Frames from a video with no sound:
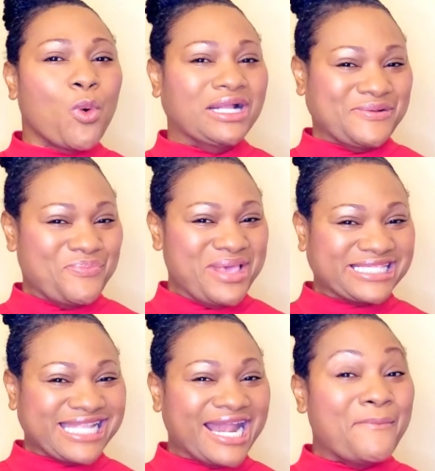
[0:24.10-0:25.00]
don't want to
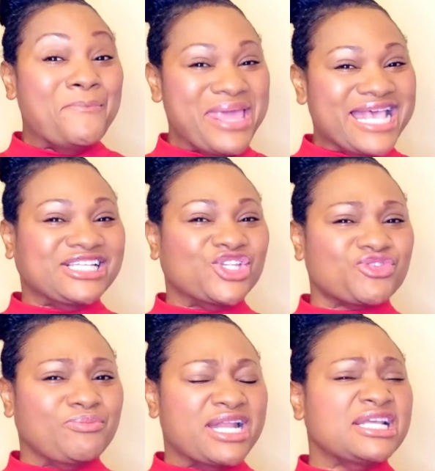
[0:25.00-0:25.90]
miss that
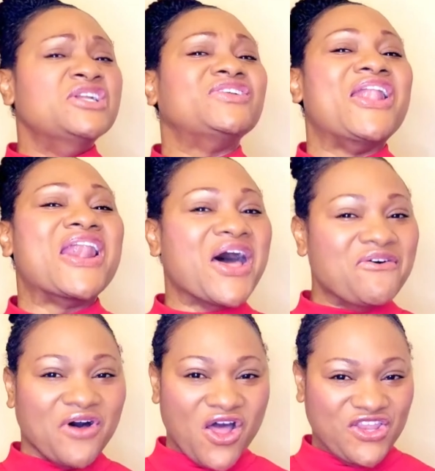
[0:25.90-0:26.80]
amazing treatment to
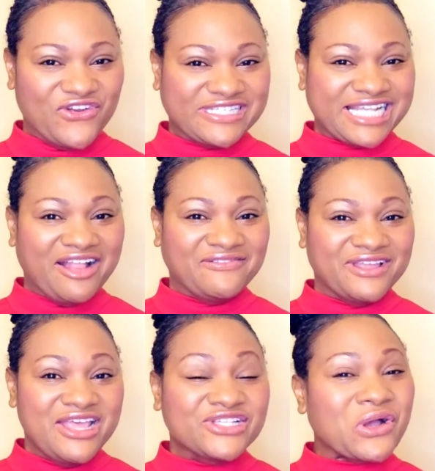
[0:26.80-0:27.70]
love on
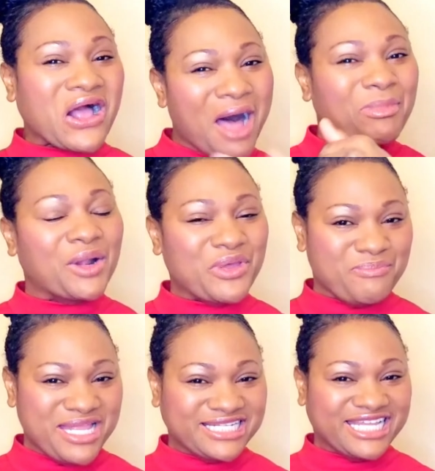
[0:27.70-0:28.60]
yourself. So come
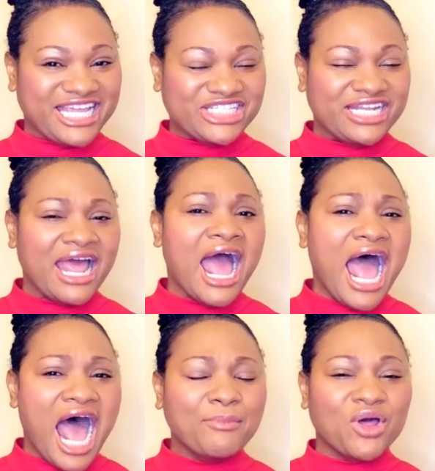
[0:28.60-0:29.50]
on with me to the kitchen.